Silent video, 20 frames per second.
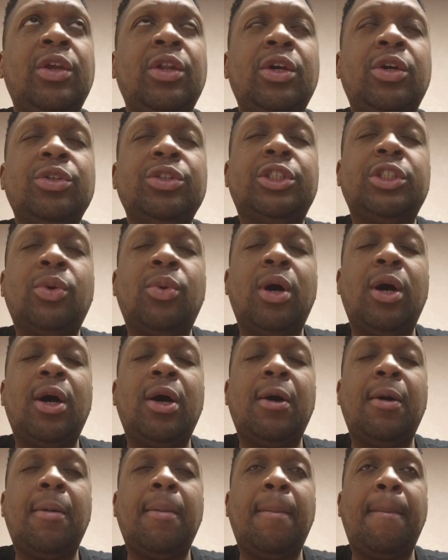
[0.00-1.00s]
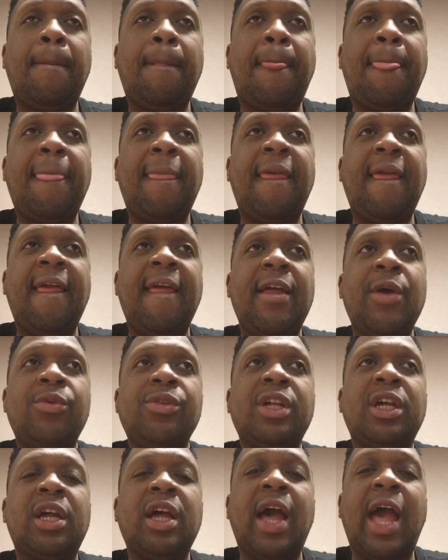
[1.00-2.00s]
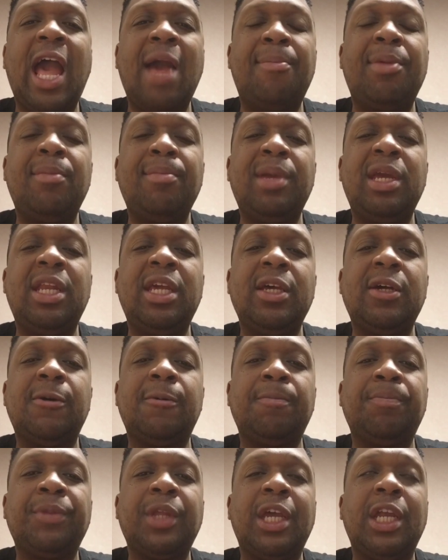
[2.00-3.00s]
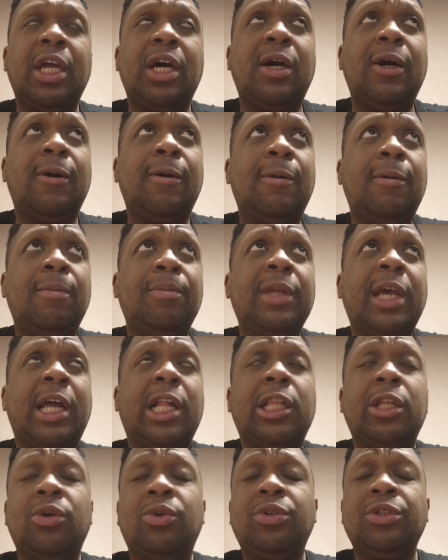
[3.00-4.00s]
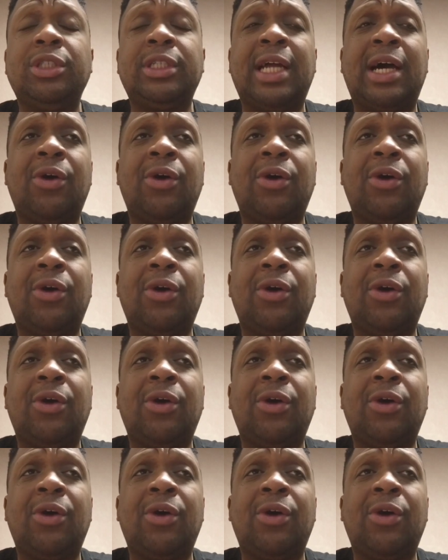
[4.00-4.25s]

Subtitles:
know. So yeah, it was a happy medium, and they closed it.